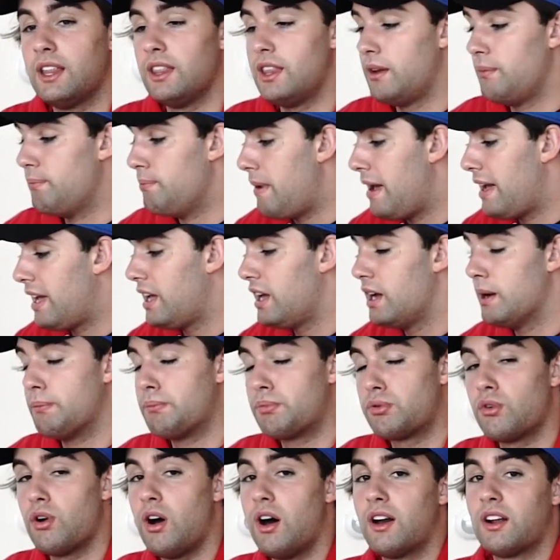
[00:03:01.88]
and then making a
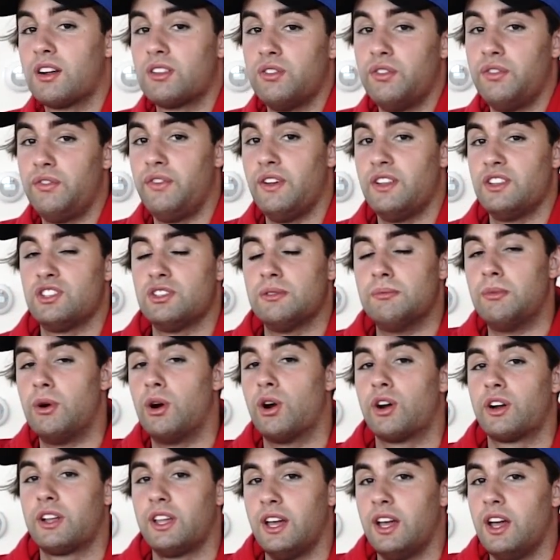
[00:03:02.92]
product fit to
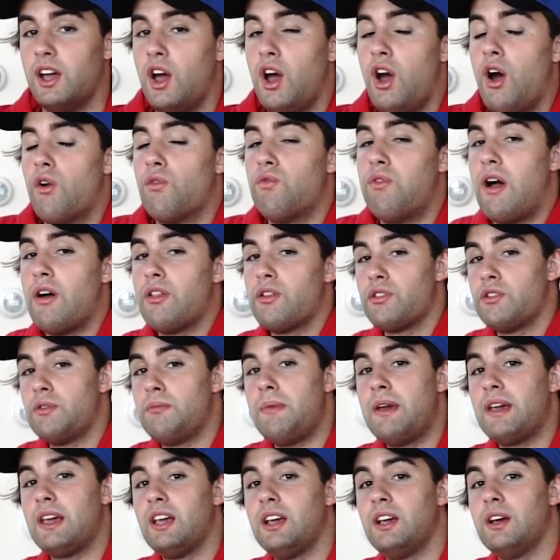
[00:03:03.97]
market, rather than
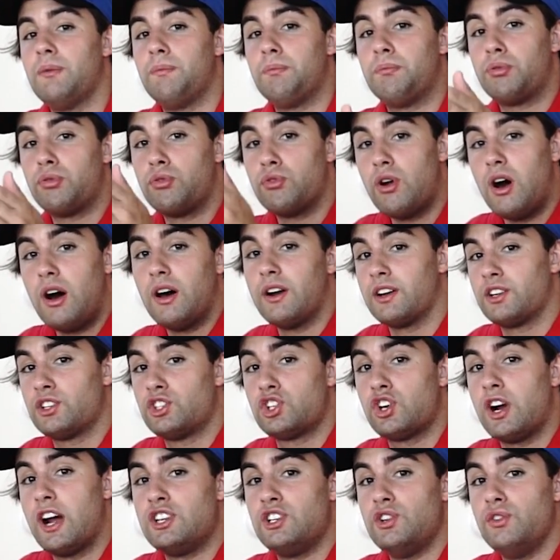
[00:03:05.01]
making a product
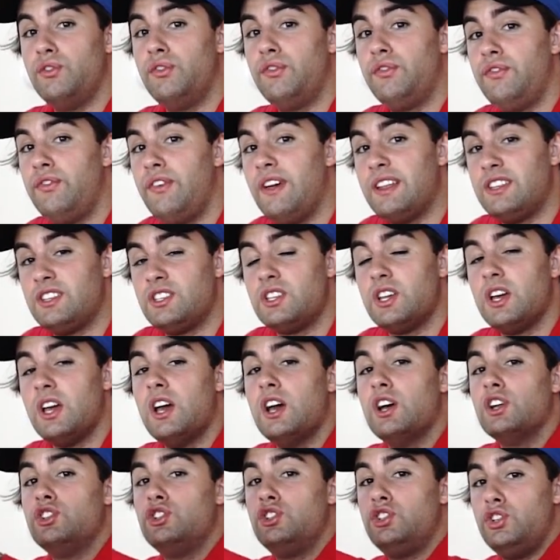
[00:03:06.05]
try to fit
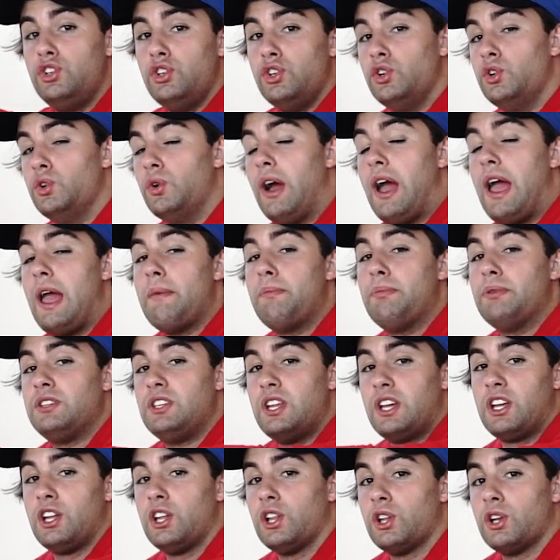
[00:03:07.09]
to a
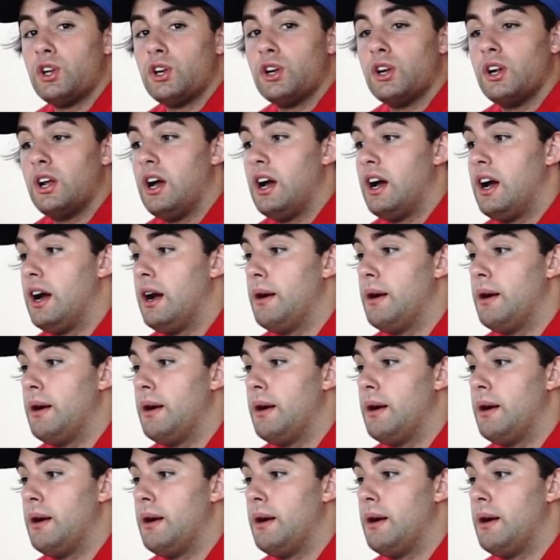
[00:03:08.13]
particular,